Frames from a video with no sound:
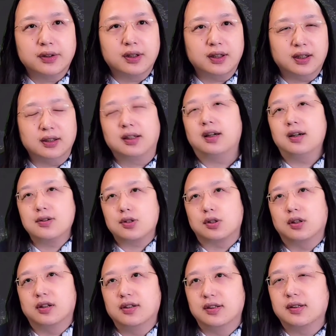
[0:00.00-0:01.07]
the entire
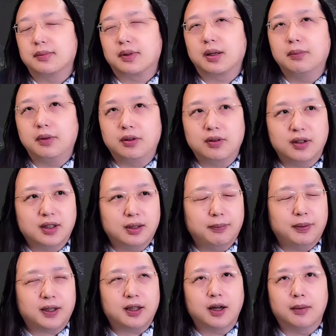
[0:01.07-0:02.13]
journalism community
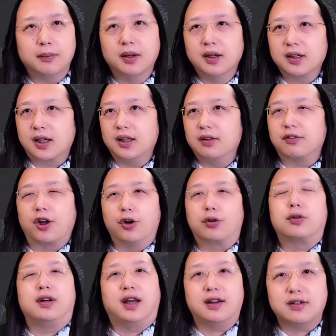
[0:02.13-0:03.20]
become kind of
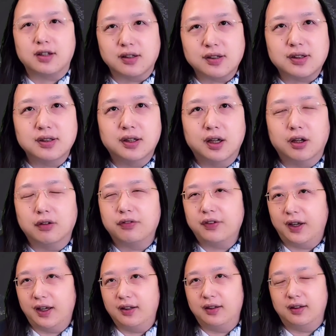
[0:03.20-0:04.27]
co-creators of
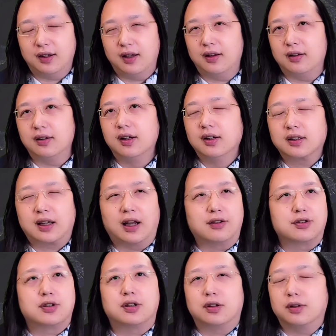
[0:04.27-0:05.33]

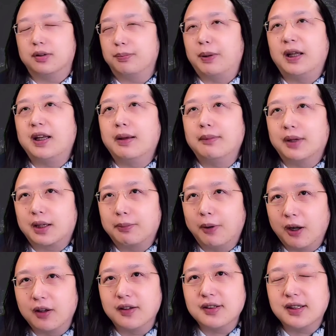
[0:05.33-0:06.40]
counter-pandemic
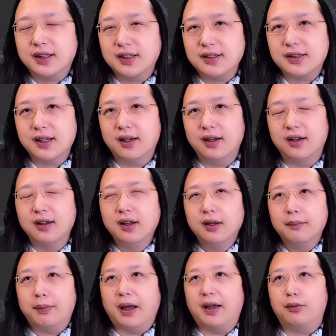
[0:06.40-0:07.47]
policies
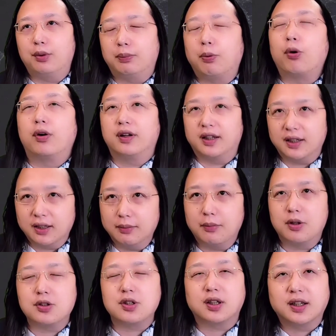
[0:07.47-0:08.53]
by reporting
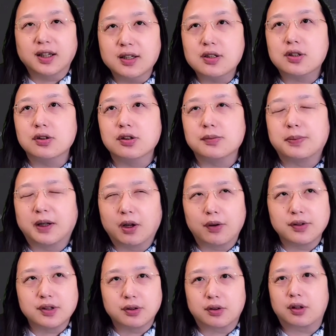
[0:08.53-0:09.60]
emerging issues, but
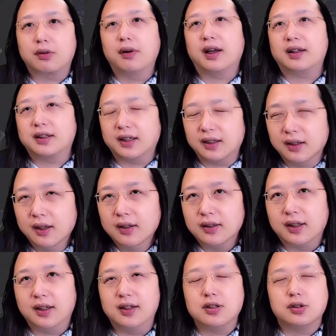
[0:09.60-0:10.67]
also correcting
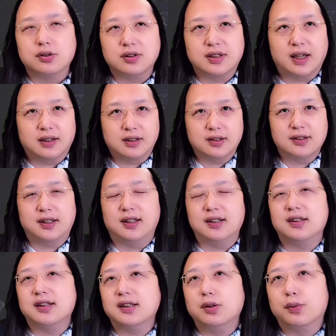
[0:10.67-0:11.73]
the issues that the
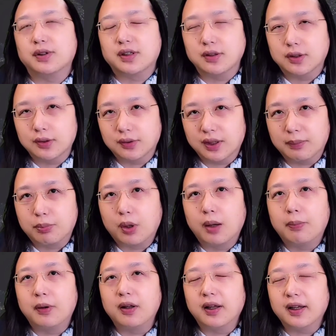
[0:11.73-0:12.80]
CECC wasn't doing properly.
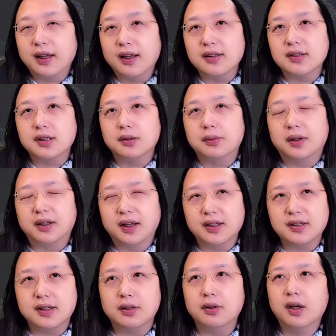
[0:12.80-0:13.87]
And so on. And
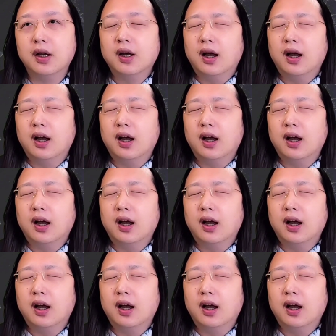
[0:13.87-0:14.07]
so